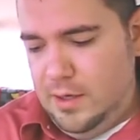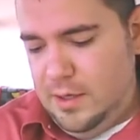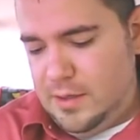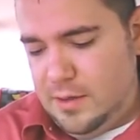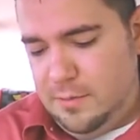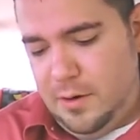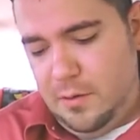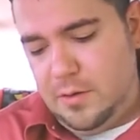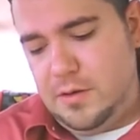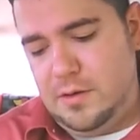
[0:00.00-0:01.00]
into the
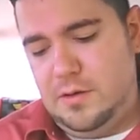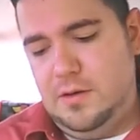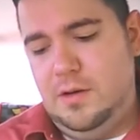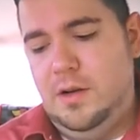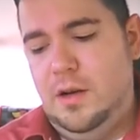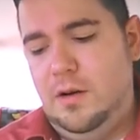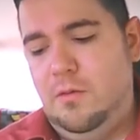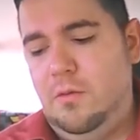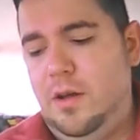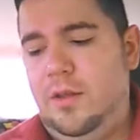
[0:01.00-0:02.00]
boat
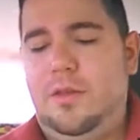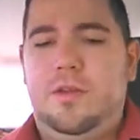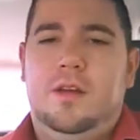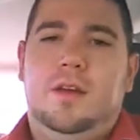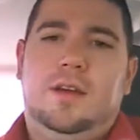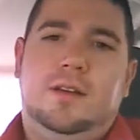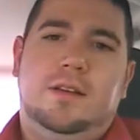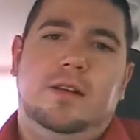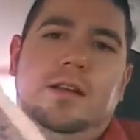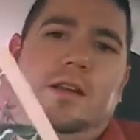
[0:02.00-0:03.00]
with
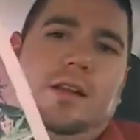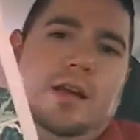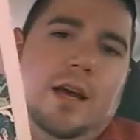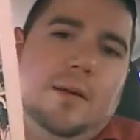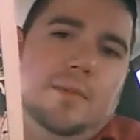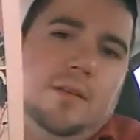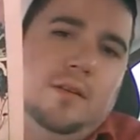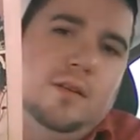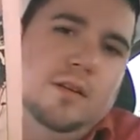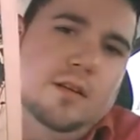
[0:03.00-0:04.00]
Dee Dee and the
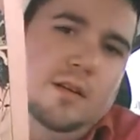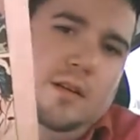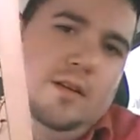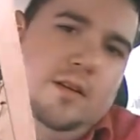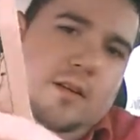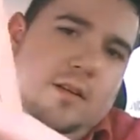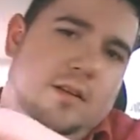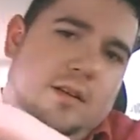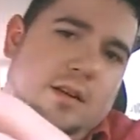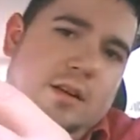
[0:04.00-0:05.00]
captain.
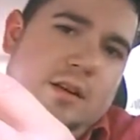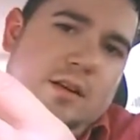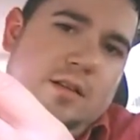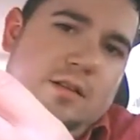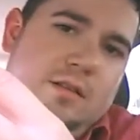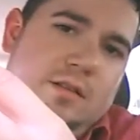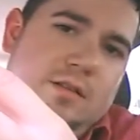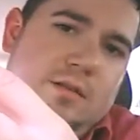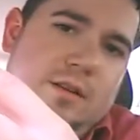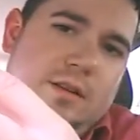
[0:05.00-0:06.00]
And you
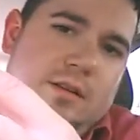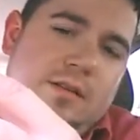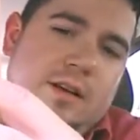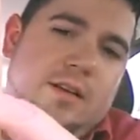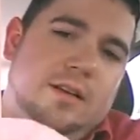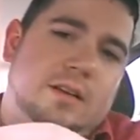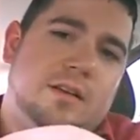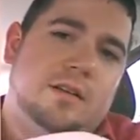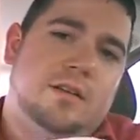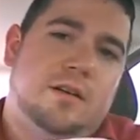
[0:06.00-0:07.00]
see right there, he's got Dee
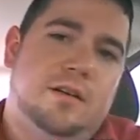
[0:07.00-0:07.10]
Dee.